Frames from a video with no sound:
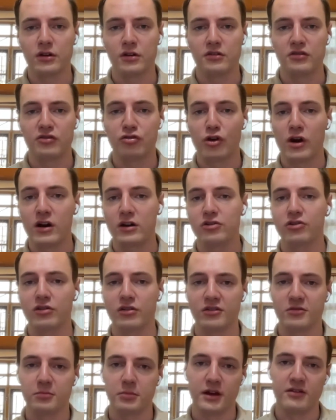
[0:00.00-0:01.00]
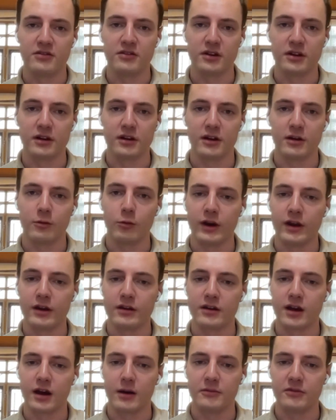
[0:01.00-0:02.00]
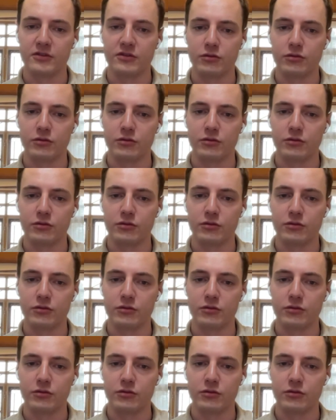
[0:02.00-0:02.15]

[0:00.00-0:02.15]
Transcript: structures basically when it comes